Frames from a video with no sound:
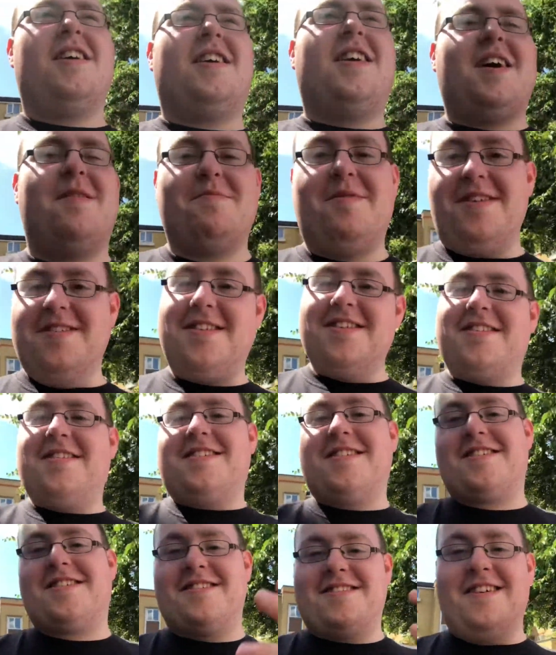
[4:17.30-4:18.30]
Yeah, because it's
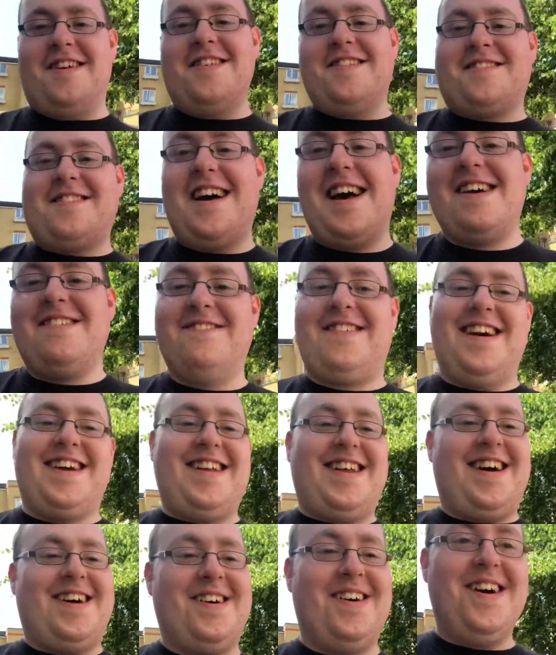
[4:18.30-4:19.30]
such a nice day right
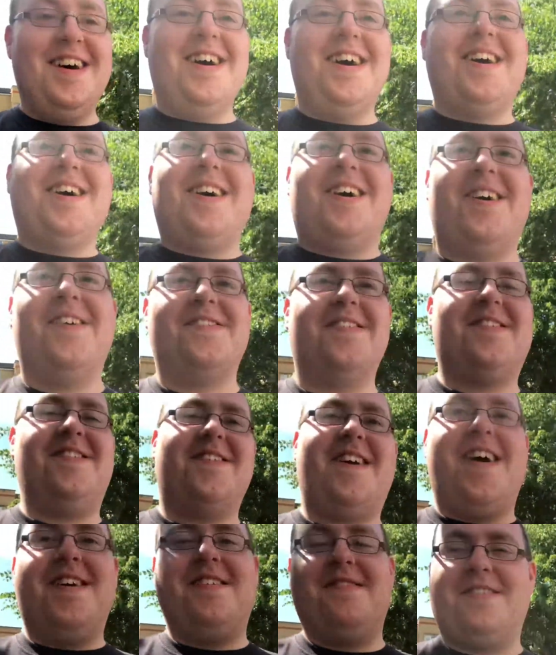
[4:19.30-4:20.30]
now, after the
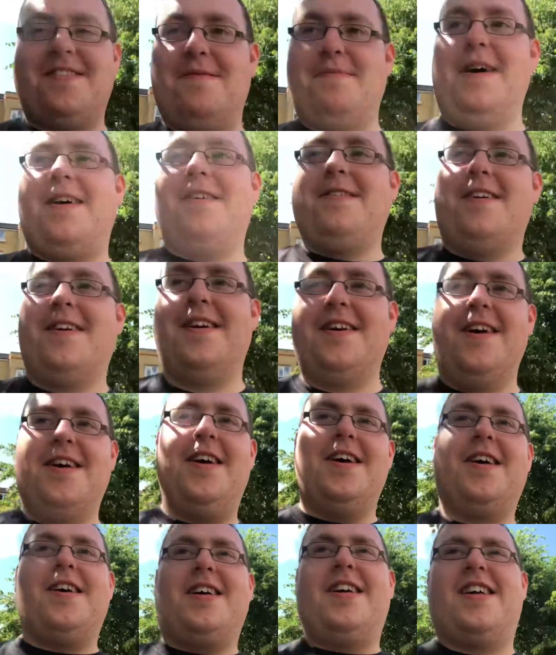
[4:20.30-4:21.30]
rain, just about
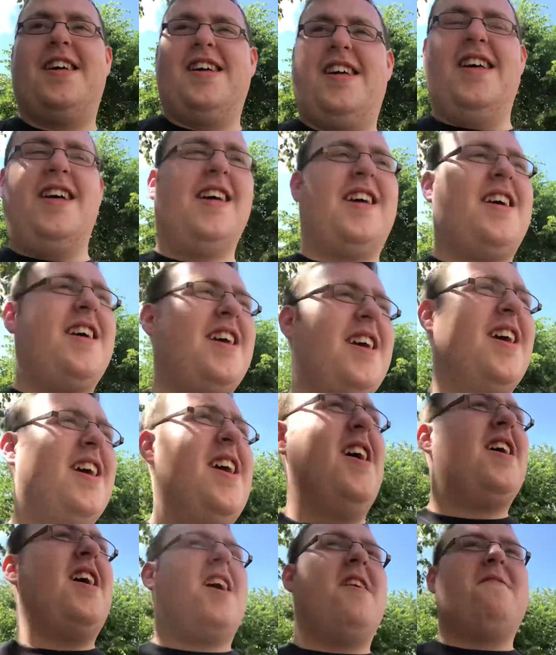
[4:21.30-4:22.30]

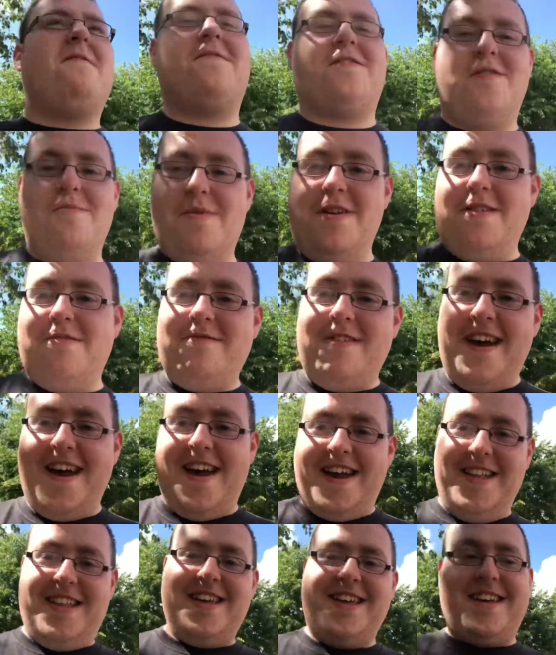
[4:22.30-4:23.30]
a few minute
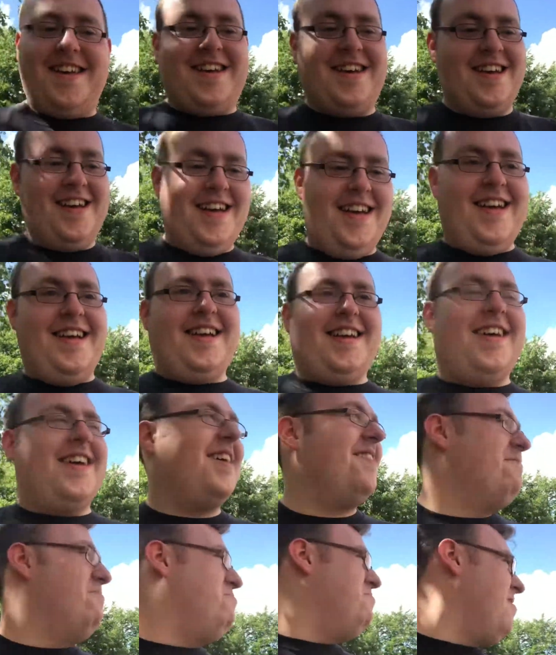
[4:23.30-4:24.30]
rain,
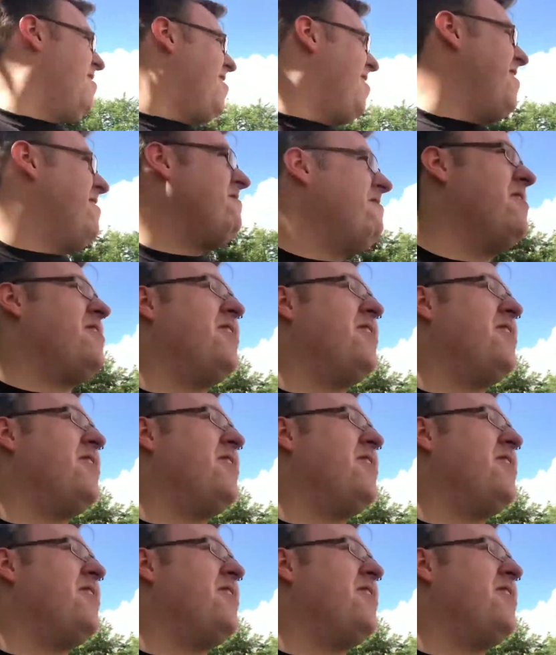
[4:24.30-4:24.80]
but.